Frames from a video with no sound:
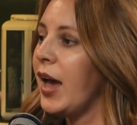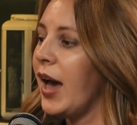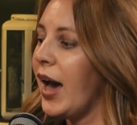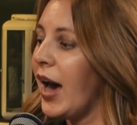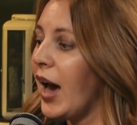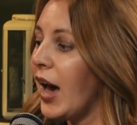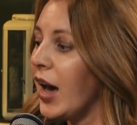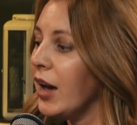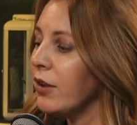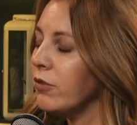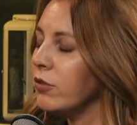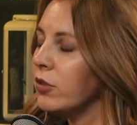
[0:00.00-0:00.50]

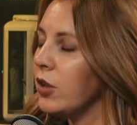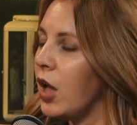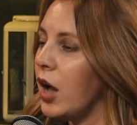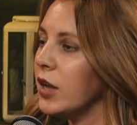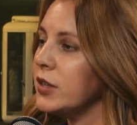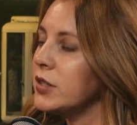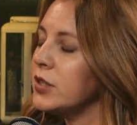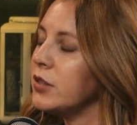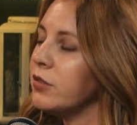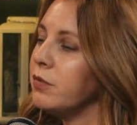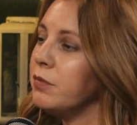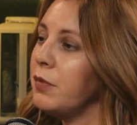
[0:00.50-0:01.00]
have
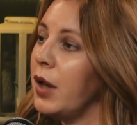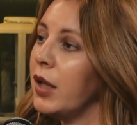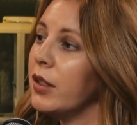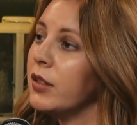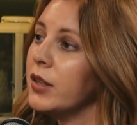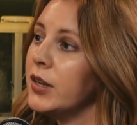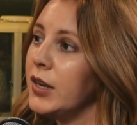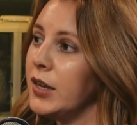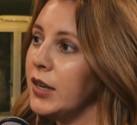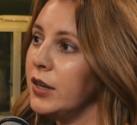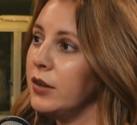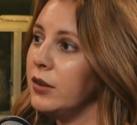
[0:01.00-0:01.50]
lots of
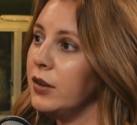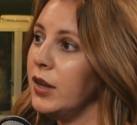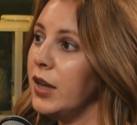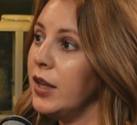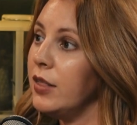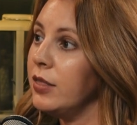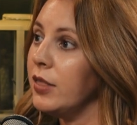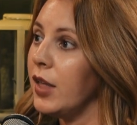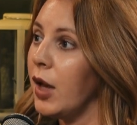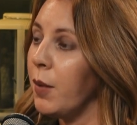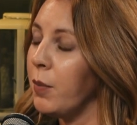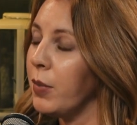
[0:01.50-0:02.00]
melanin
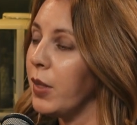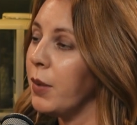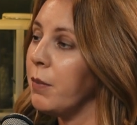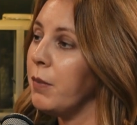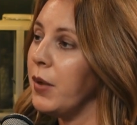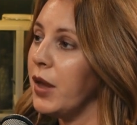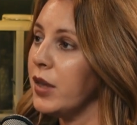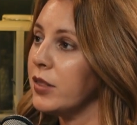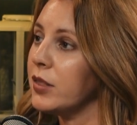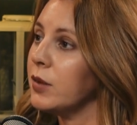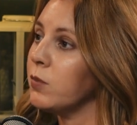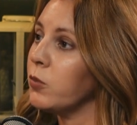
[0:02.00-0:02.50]
in them that
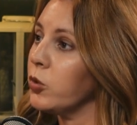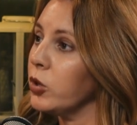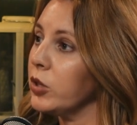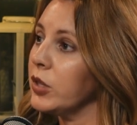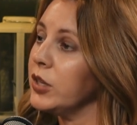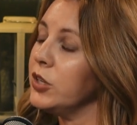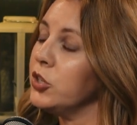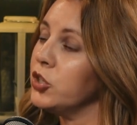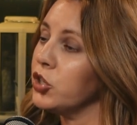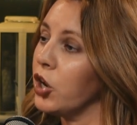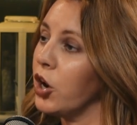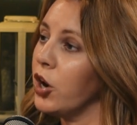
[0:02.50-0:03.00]
make them
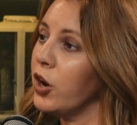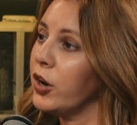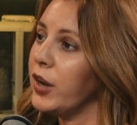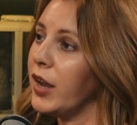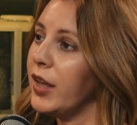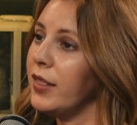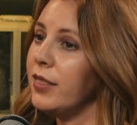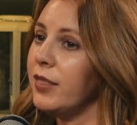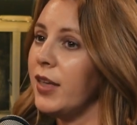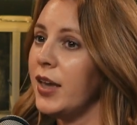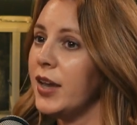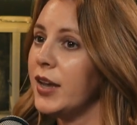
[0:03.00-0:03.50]
really
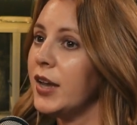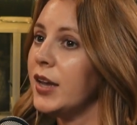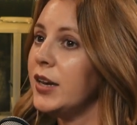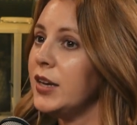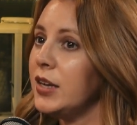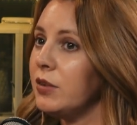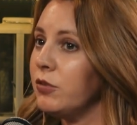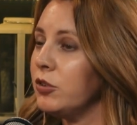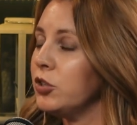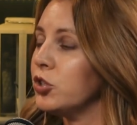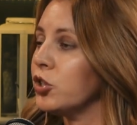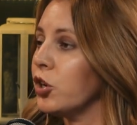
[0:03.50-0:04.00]
dark, and they
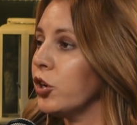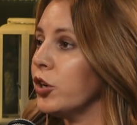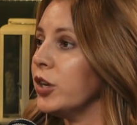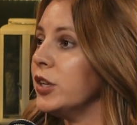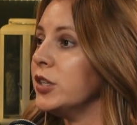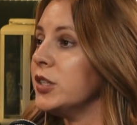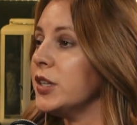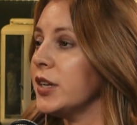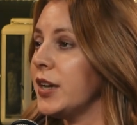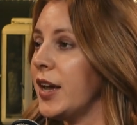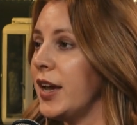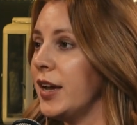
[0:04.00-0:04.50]
can even turn
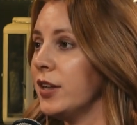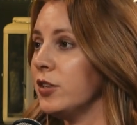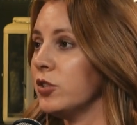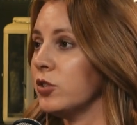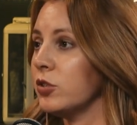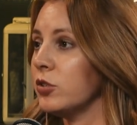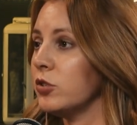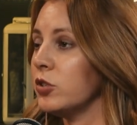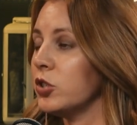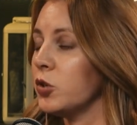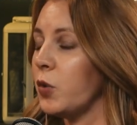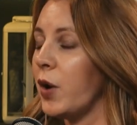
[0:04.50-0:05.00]
into cancers.